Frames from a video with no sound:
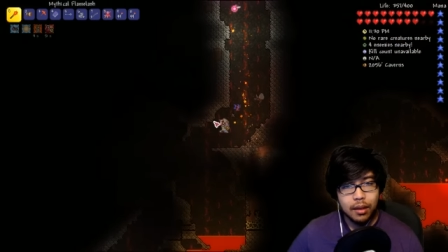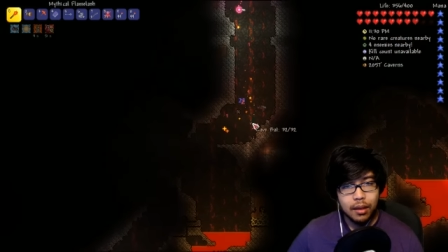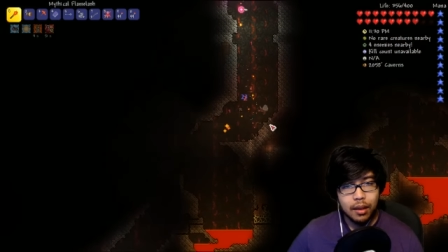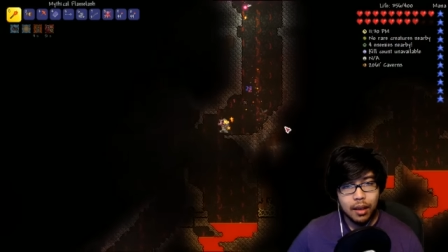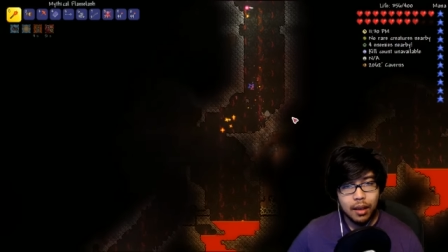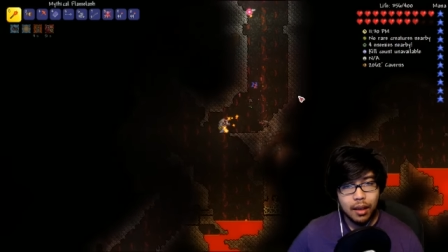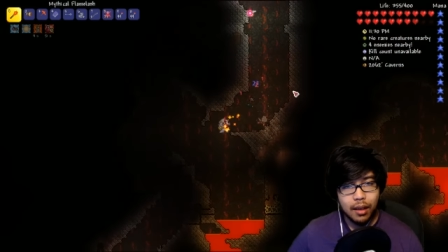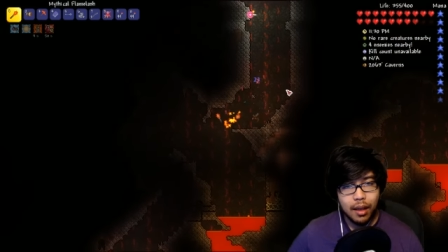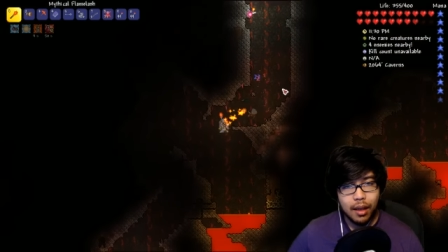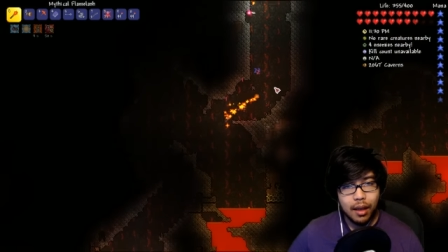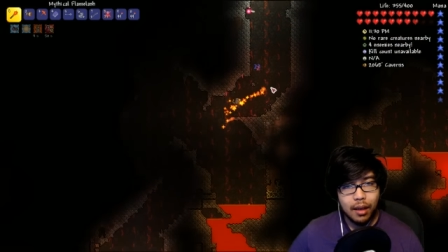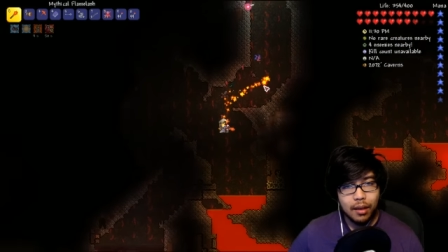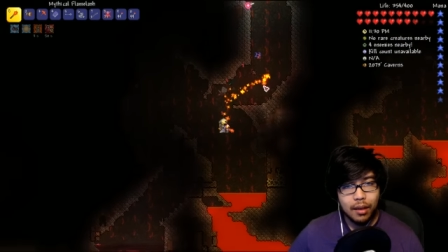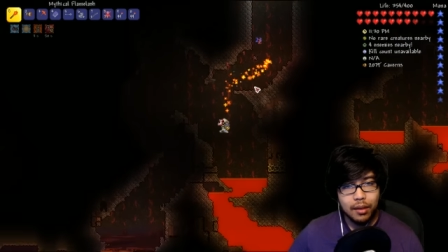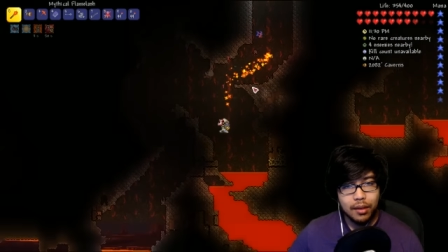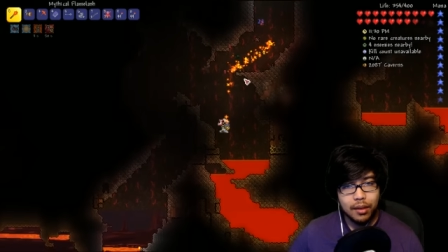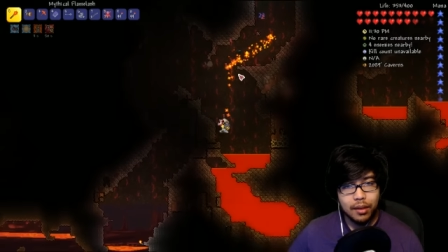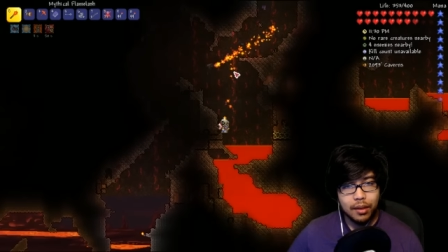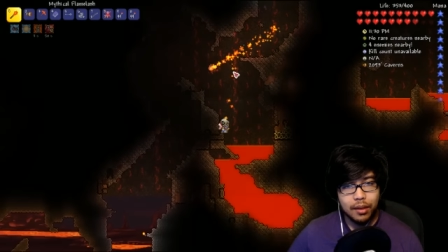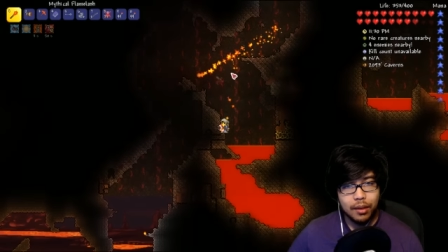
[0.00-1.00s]
I
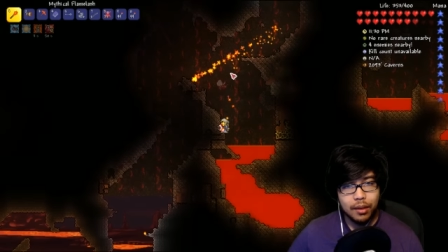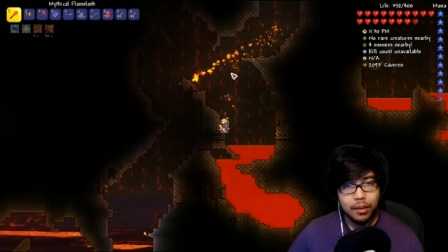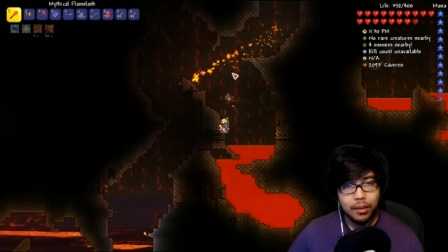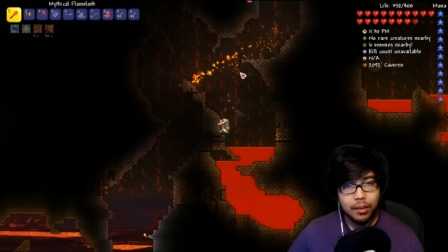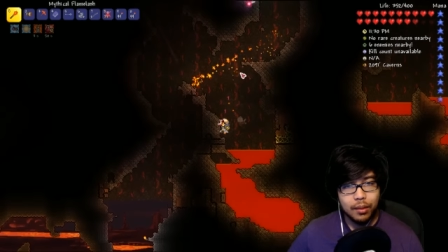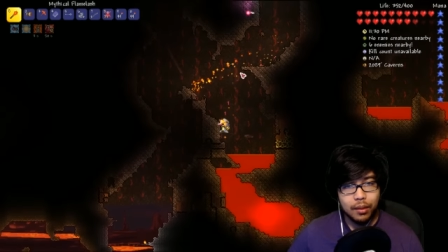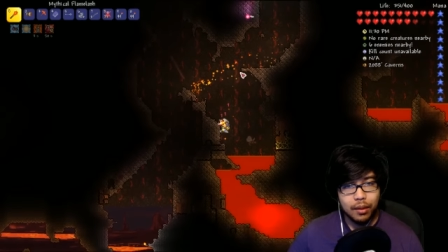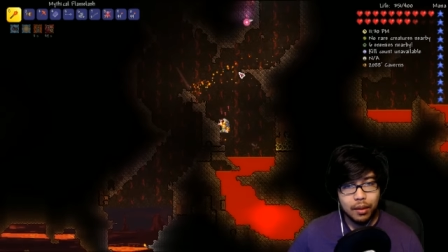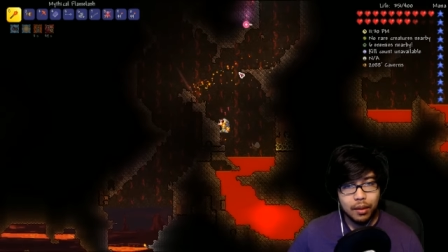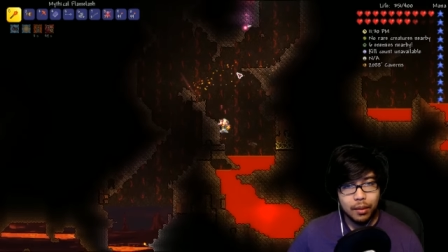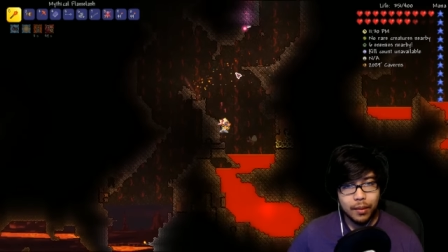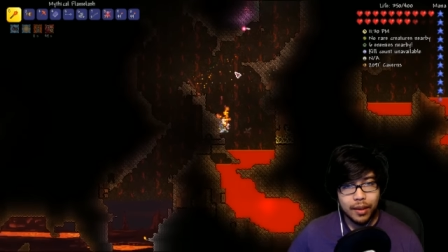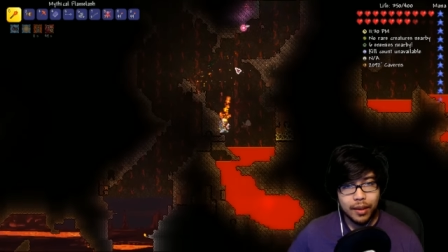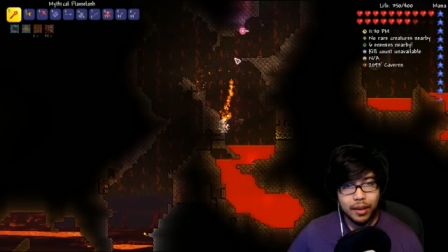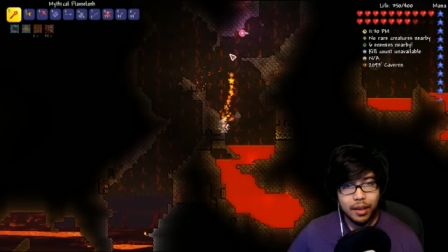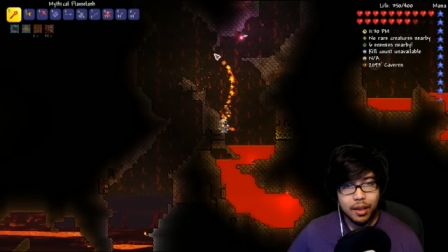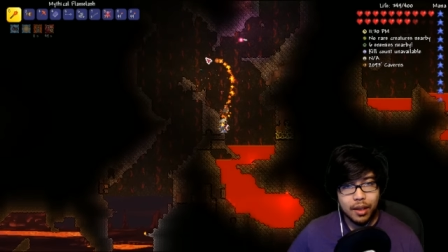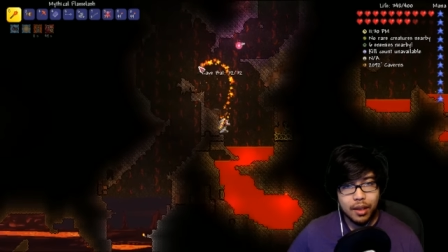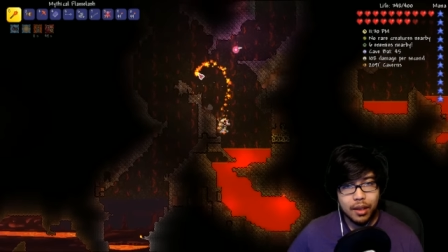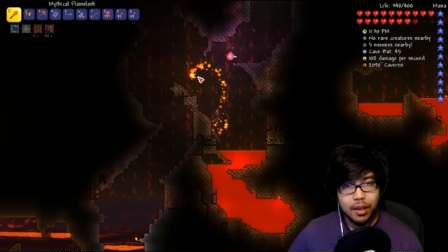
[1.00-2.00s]
also, oh my
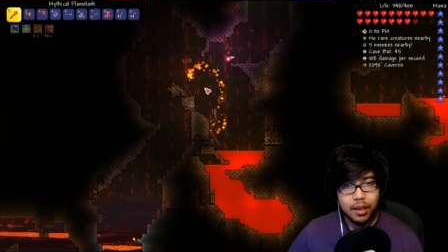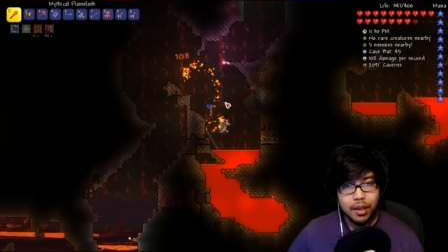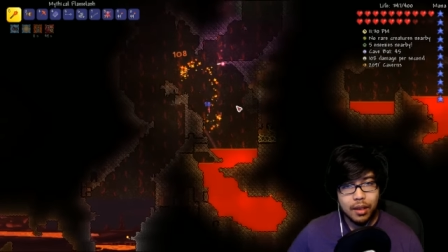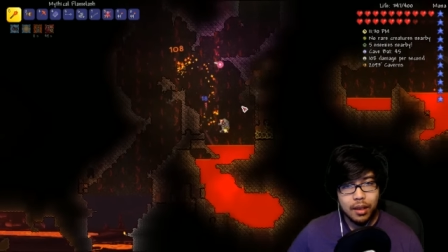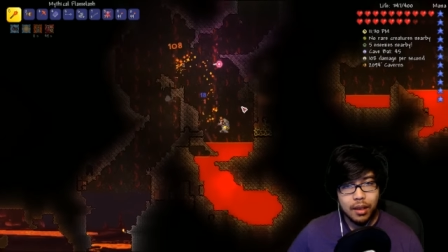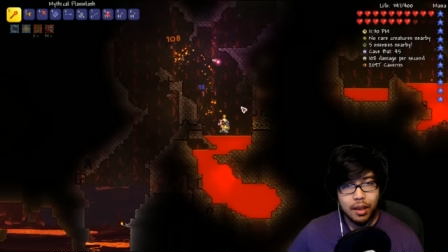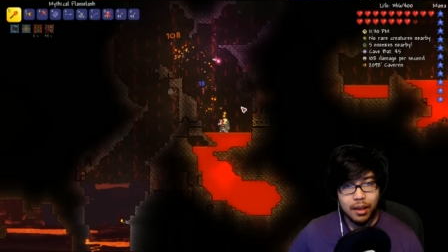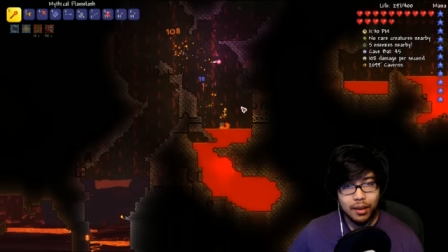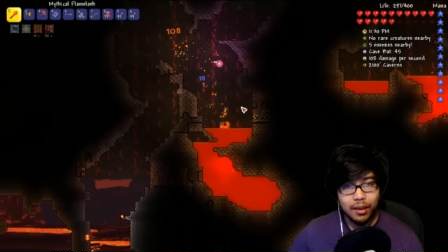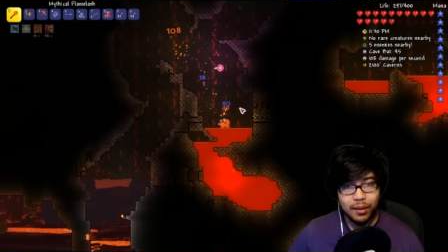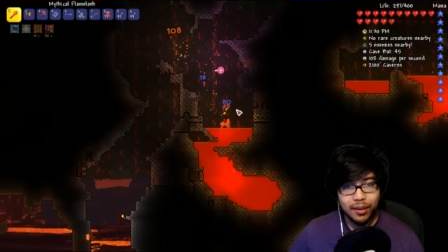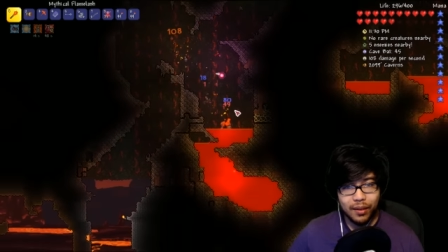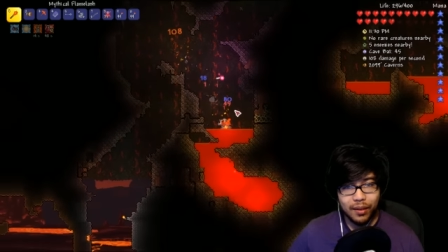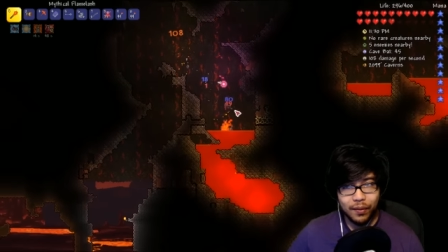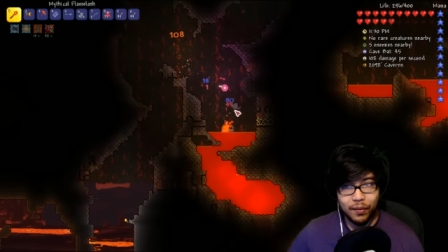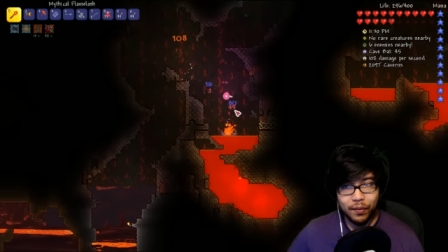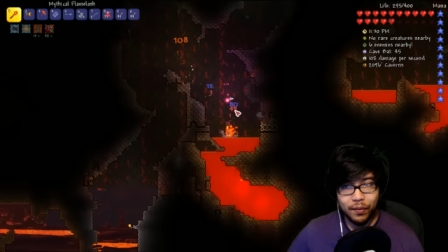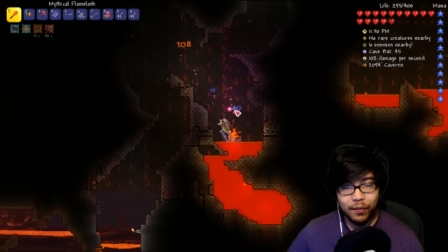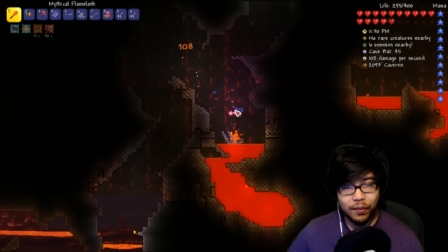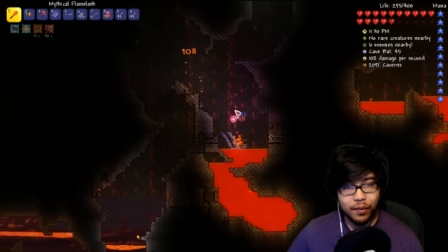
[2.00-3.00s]
gosh, what the
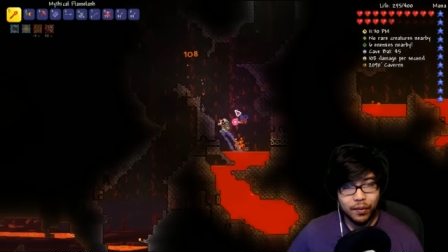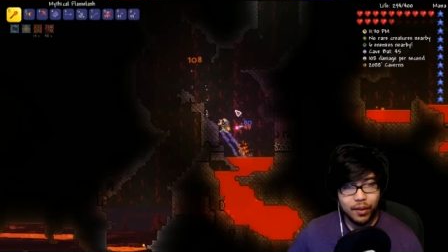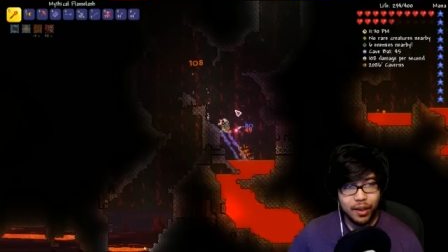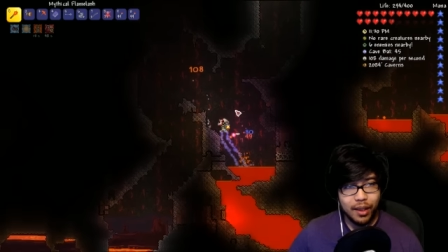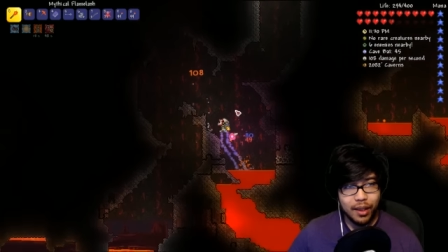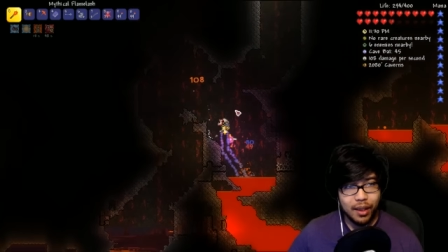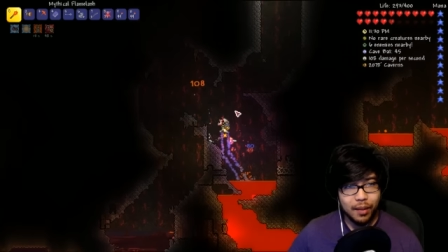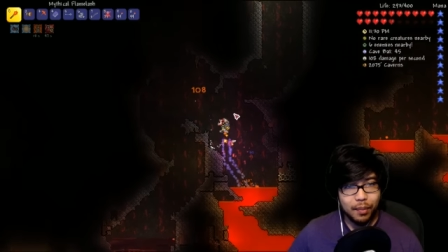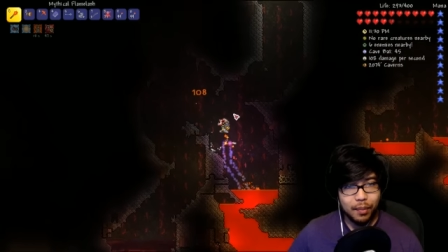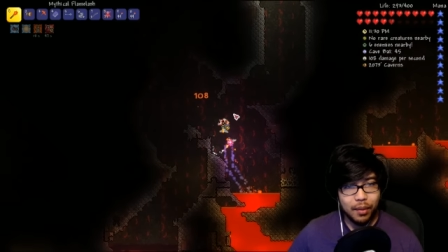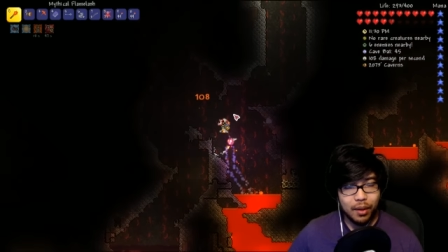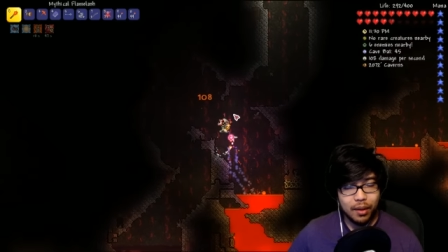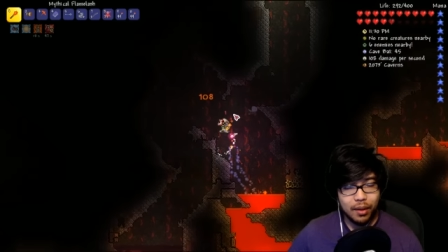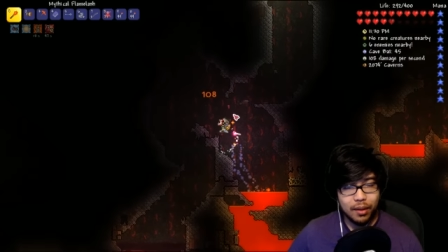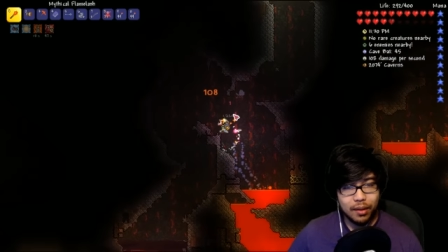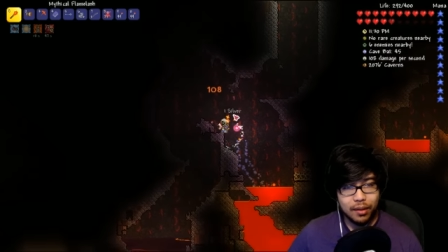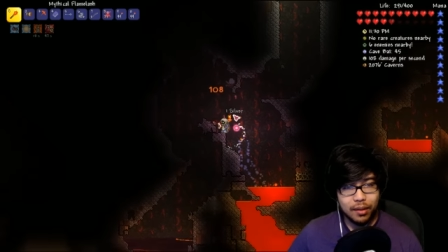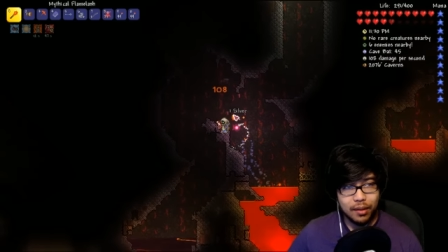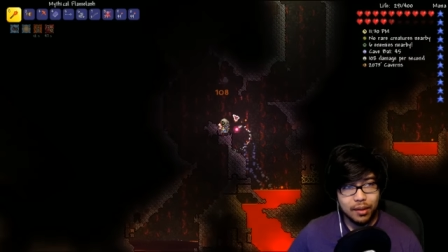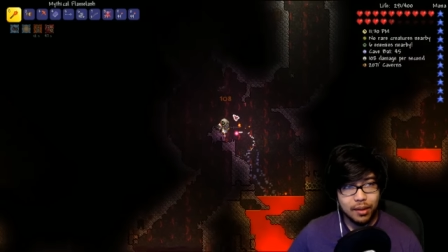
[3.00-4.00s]
freak
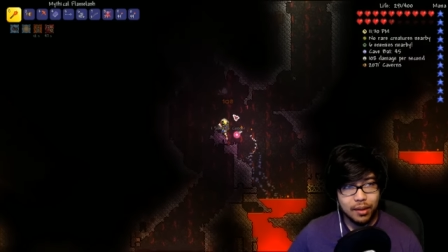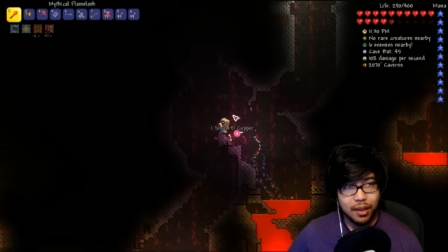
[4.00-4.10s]
balls!